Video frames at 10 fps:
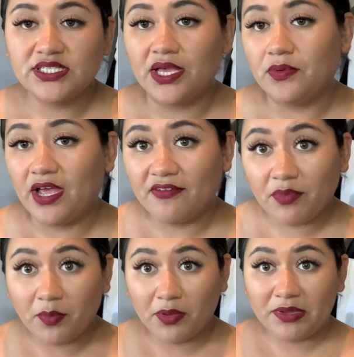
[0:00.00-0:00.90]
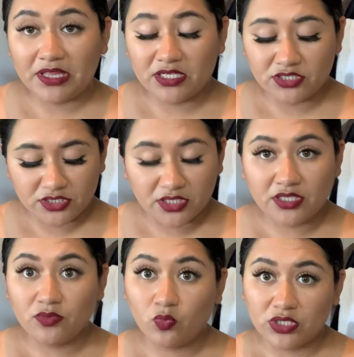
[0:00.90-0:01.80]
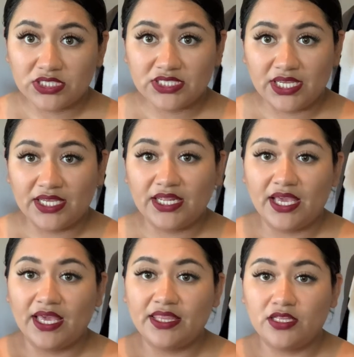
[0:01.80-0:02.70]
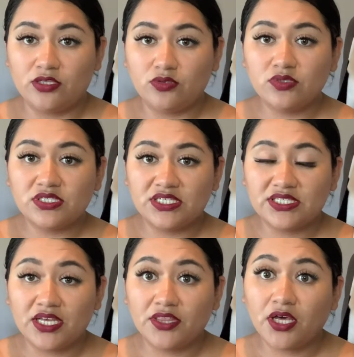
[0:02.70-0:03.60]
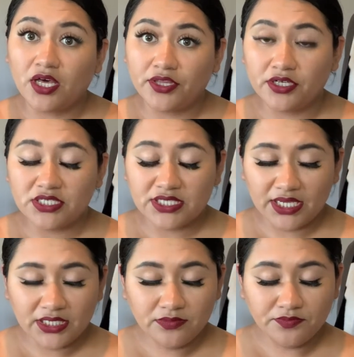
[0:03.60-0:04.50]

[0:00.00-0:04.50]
I would have my baby latched on one side and then use this on the other side